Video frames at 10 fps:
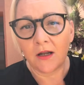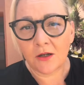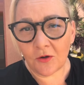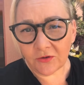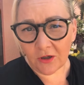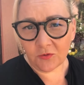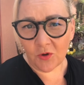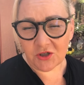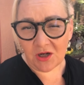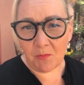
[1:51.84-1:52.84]
the good old
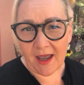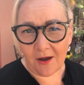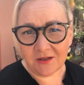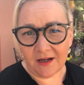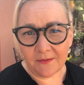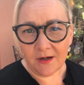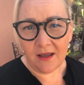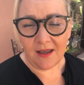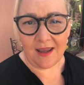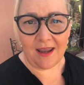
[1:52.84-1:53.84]
washing powder
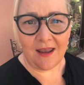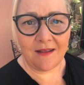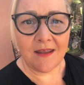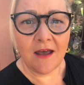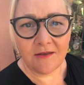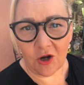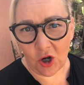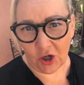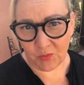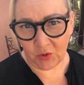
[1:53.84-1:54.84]
in the
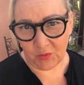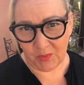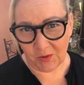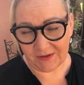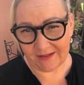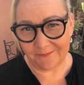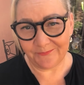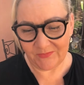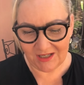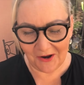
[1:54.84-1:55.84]
cardboard box.
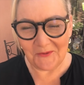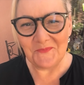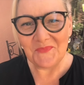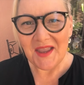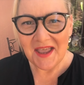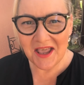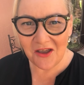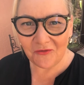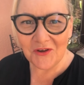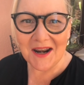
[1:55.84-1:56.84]
So
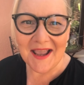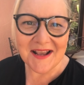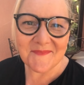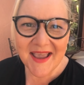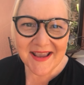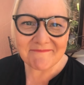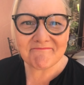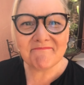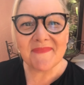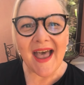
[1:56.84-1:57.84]
if you're like me,
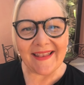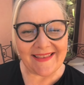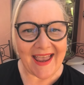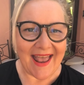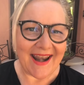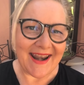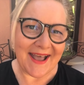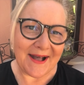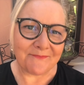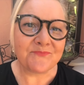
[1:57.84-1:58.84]

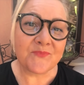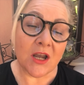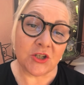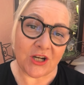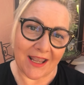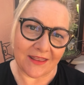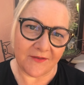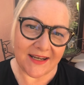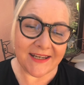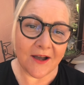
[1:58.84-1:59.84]
then share the
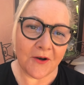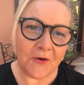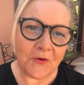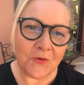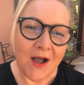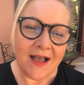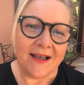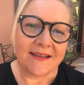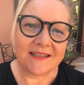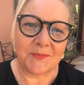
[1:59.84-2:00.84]
video,
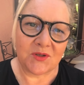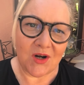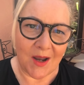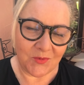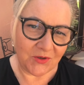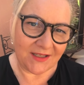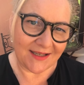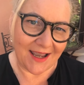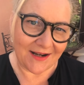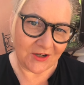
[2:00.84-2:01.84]
subscribe to
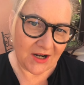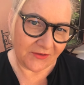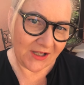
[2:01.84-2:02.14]
Design&Travel